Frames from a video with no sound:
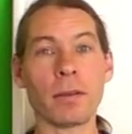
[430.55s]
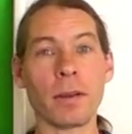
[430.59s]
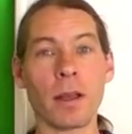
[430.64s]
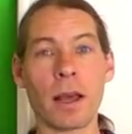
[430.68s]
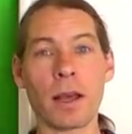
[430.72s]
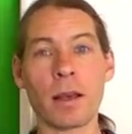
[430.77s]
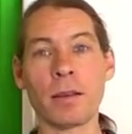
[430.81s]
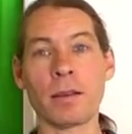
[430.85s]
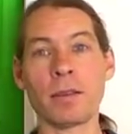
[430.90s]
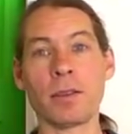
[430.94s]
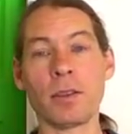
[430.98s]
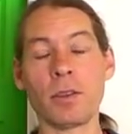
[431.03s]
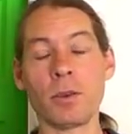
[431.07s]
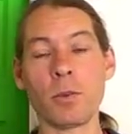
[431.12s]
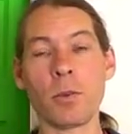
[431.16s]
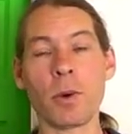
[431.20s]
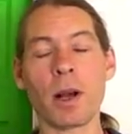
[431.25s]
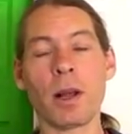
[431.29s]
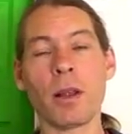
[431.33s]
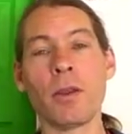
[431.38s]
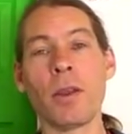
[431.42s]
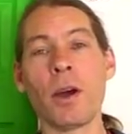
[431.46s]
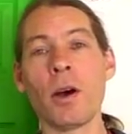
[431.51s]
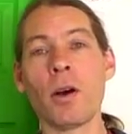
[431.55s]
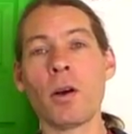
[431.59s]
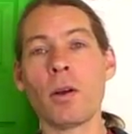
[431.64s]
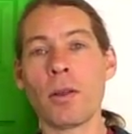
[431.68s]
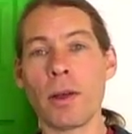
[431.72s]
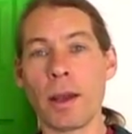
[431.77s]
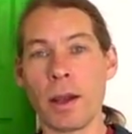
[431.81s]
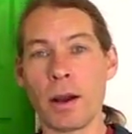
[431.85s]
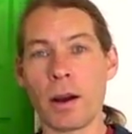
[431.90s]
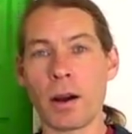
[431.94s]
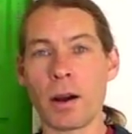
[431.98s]
As you well know,
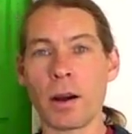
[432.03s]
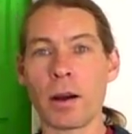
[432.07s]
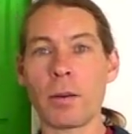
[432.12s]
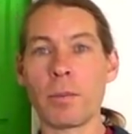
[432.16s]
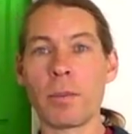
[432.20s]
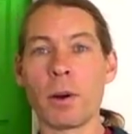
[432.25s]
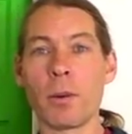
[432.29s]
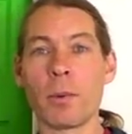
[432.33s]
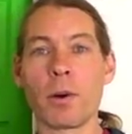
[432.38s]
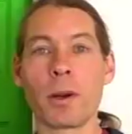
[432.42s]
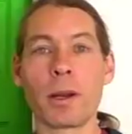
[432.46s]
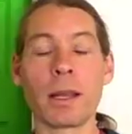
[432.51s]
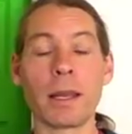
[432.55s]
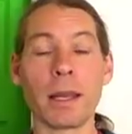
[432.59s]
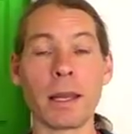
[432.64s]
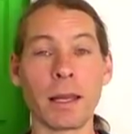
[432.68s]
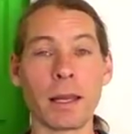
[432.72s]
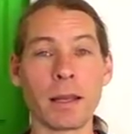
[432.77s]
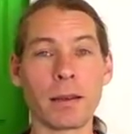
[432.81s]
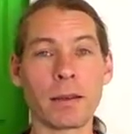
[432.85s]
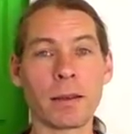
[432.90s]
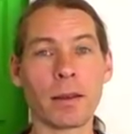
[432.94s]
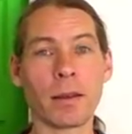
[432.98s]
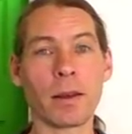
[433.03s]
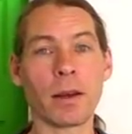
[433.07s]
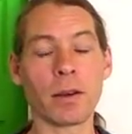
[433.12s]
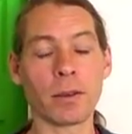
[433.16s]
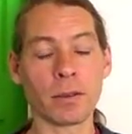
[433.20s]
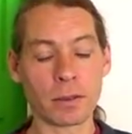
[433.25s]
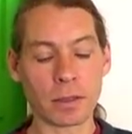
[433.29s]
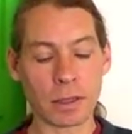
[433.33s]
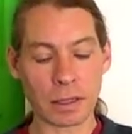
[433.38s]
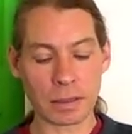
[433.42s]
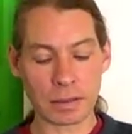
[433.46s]
they are, but we're going to get to
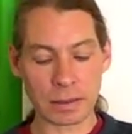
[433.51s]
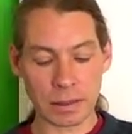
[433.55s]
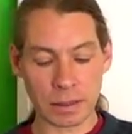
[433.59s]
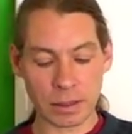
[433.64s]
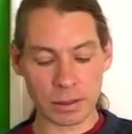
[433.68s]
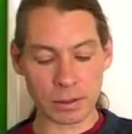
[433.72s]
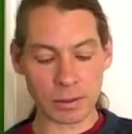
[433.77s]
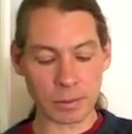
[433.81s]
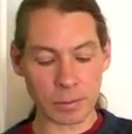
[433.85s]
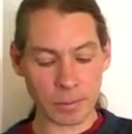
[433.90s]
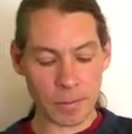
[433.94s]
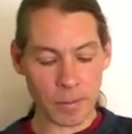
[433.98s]
those soon.